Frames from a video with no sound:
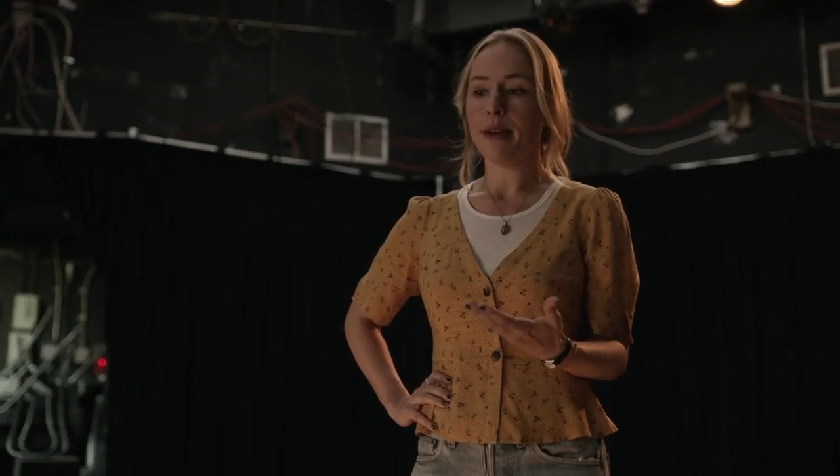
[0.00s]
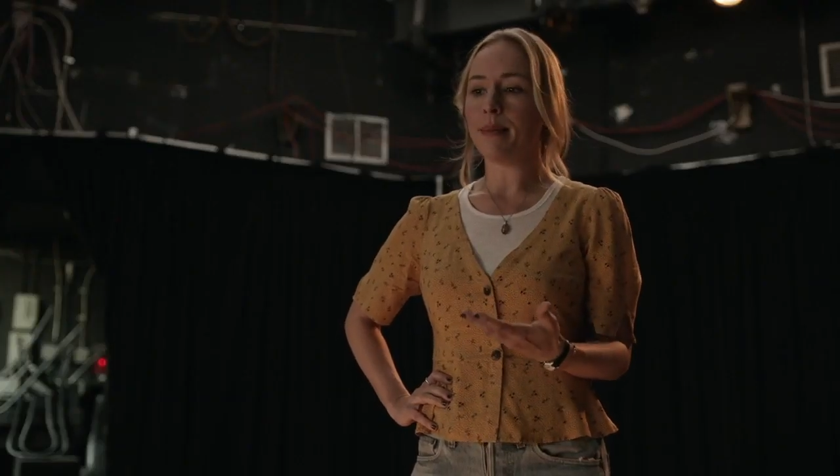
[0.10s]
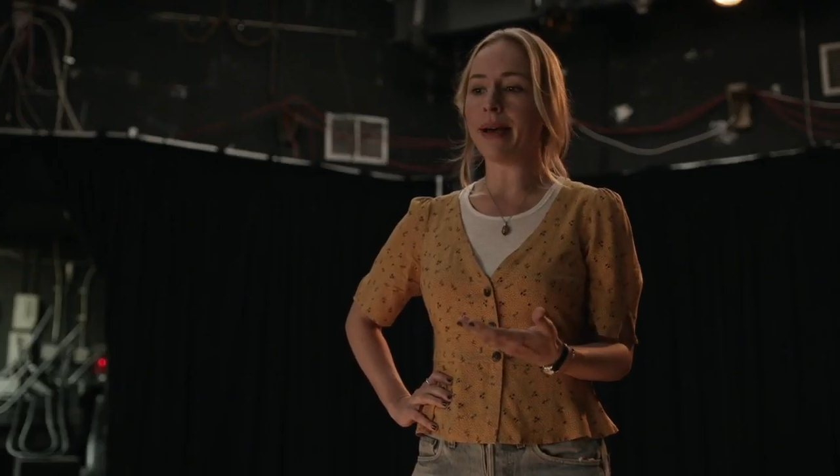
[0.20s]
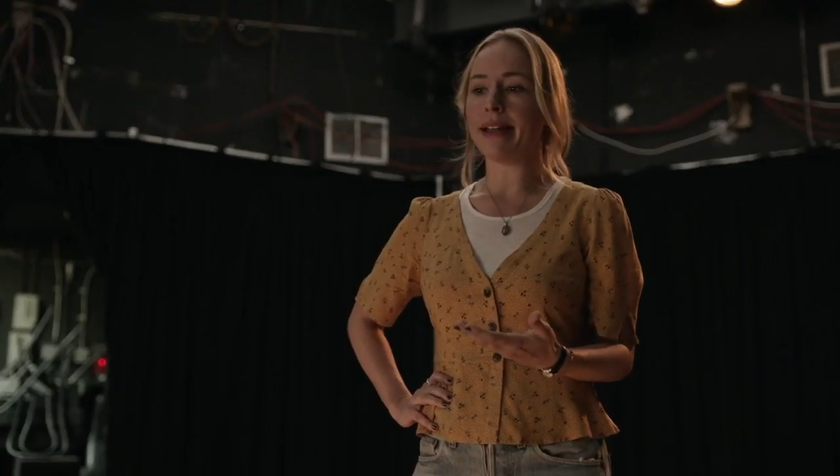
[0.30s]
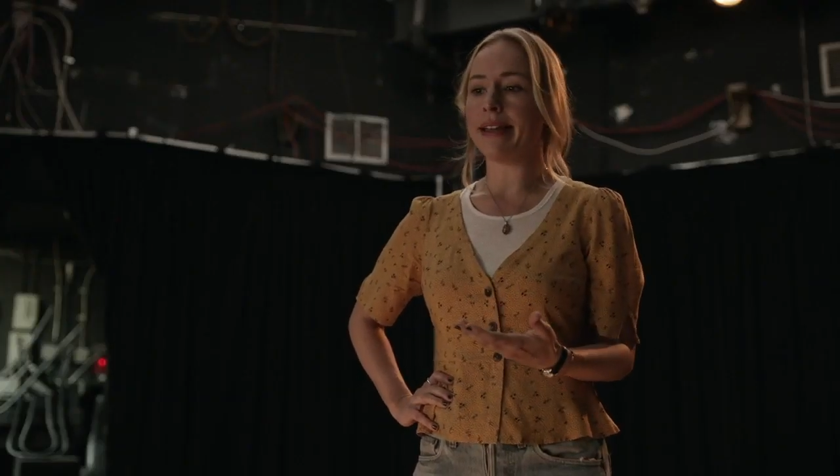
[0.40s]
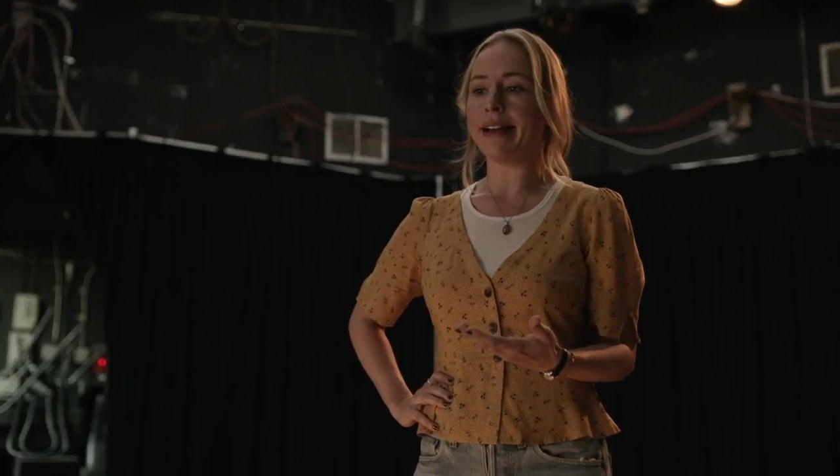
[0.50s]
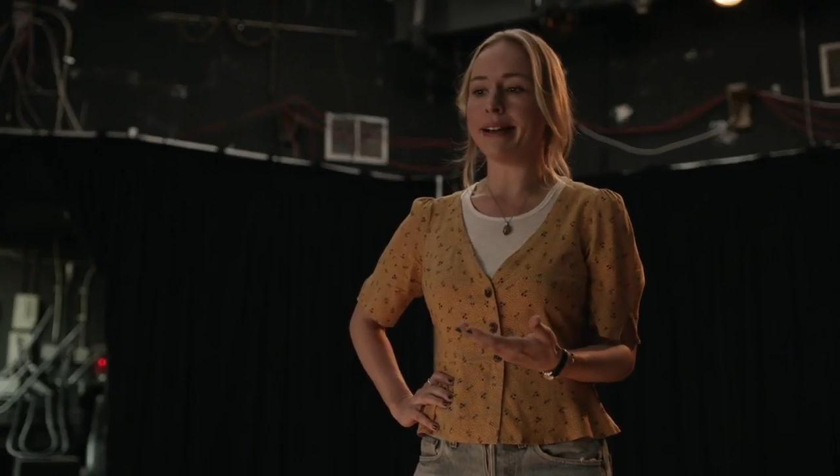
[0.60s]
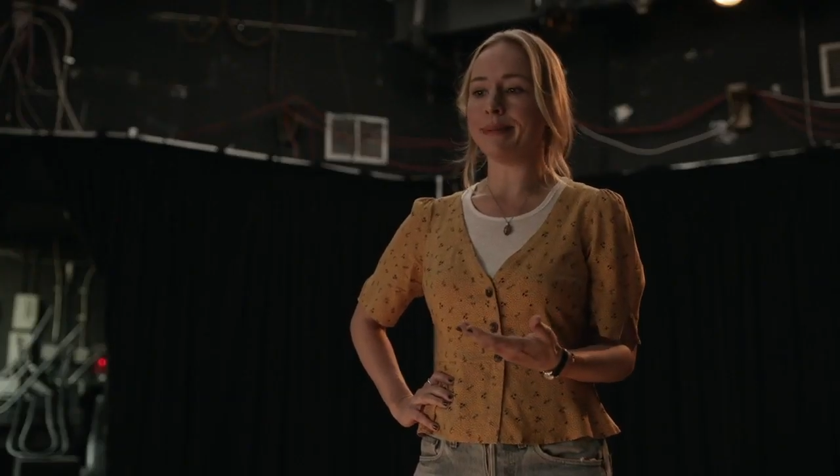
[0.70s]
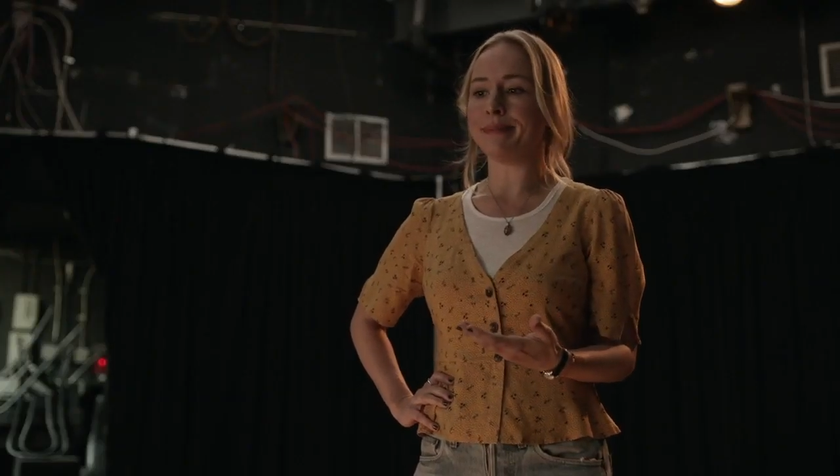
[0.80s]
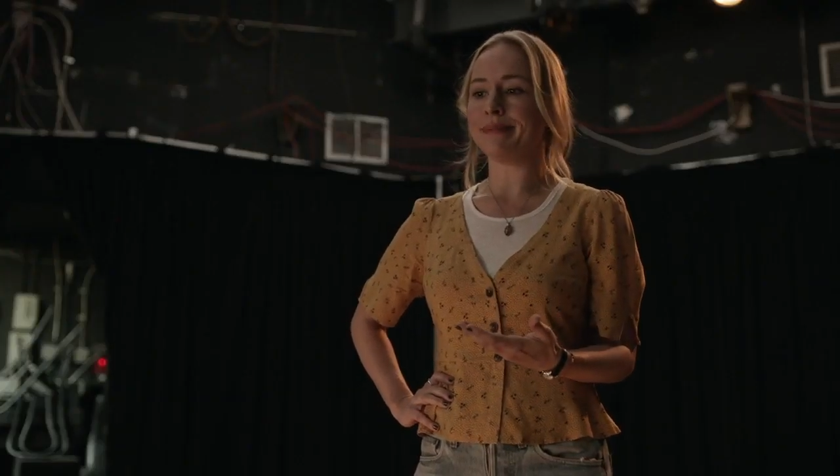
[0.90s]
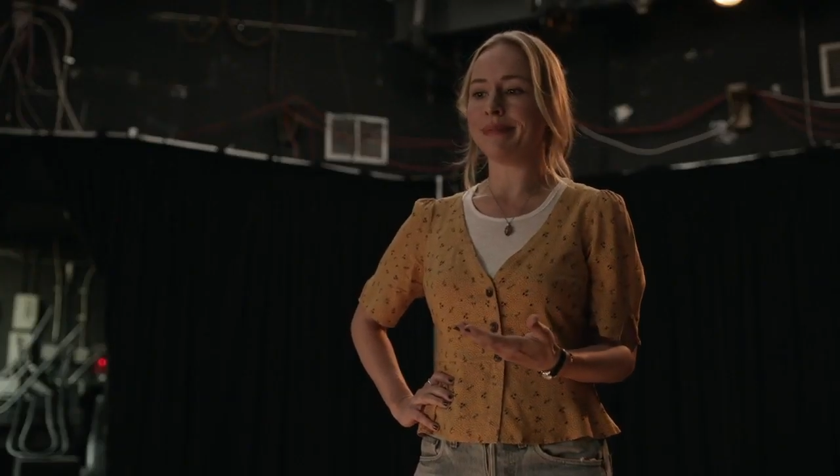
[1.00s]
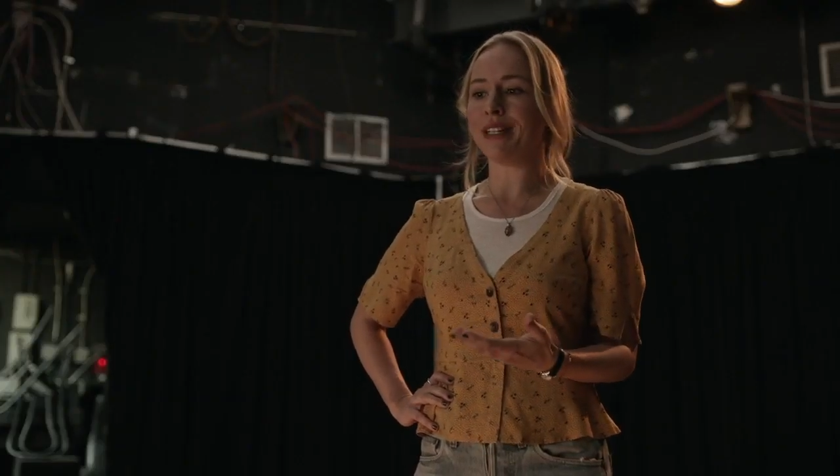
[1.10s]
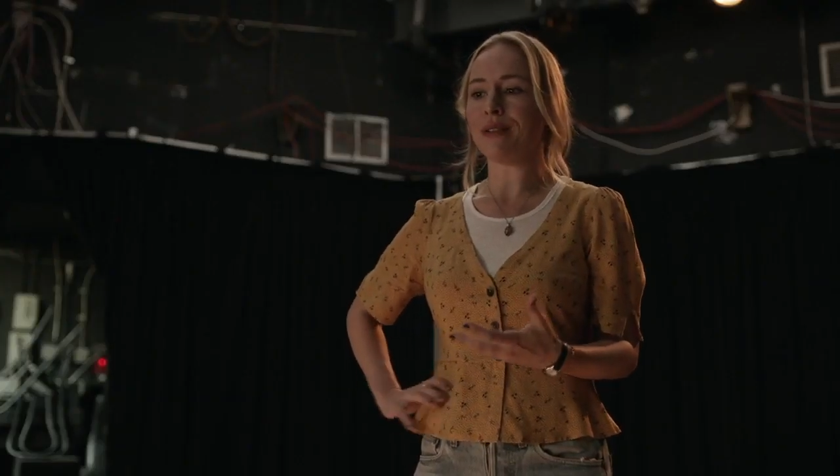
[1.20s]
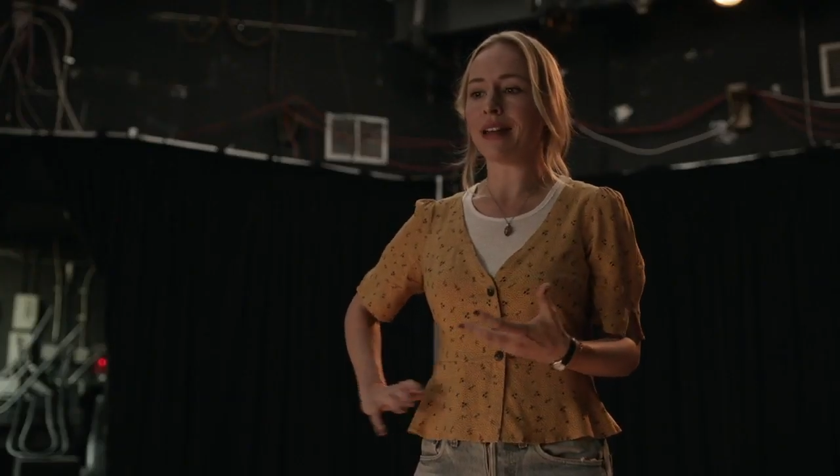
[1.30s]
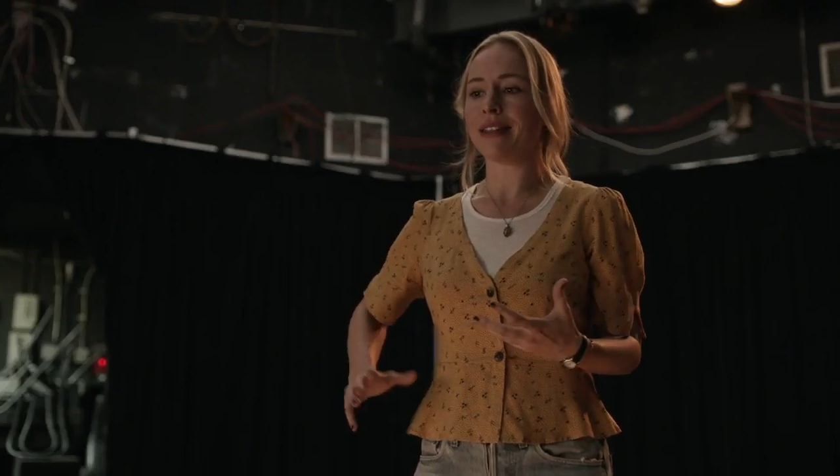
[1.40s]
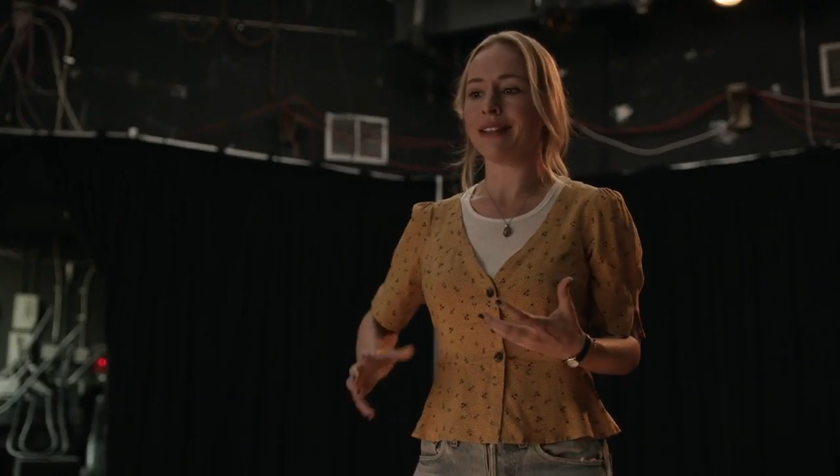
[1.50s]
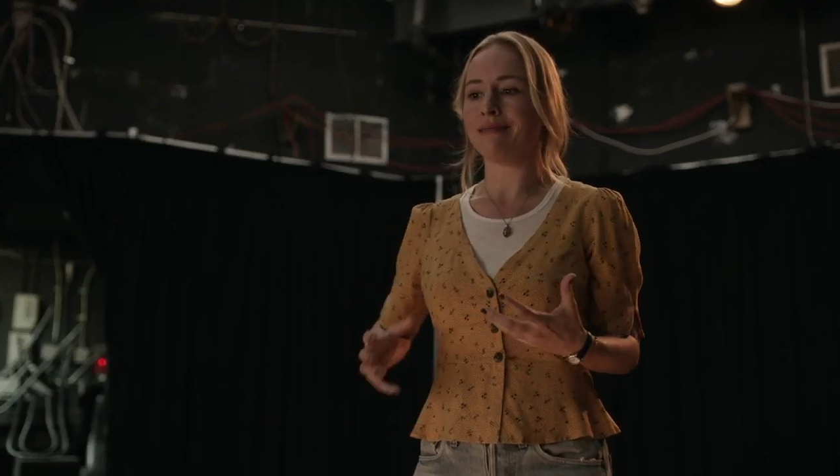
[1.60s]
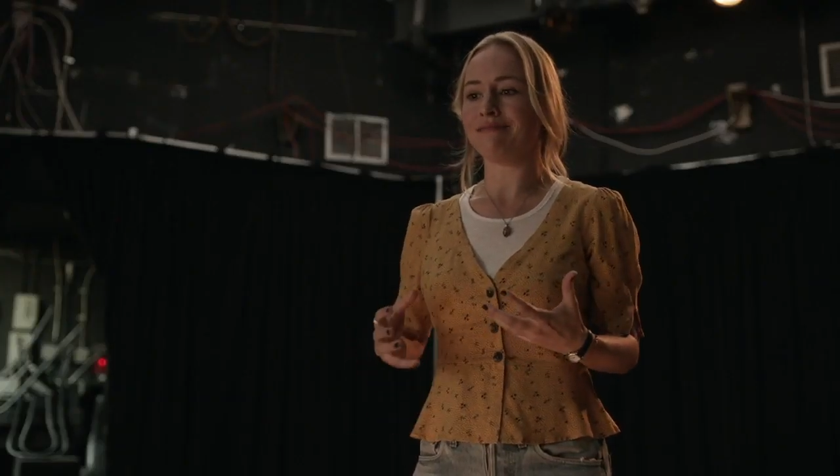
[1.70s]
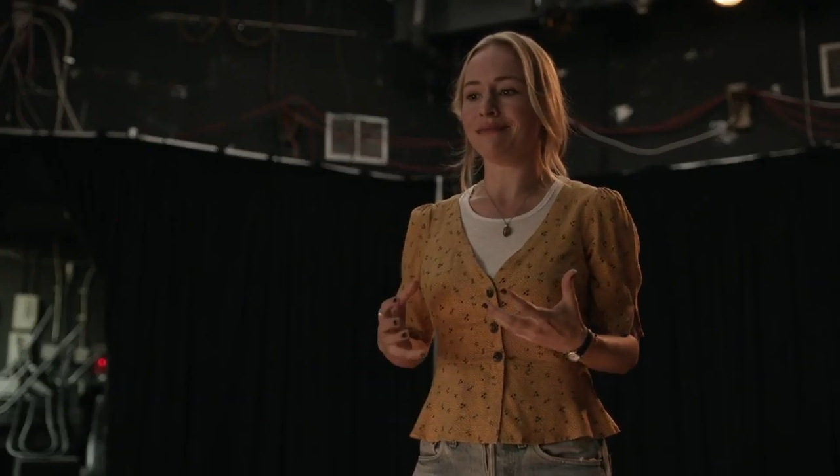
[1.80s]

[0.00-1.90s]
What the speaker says: But, you know, nothing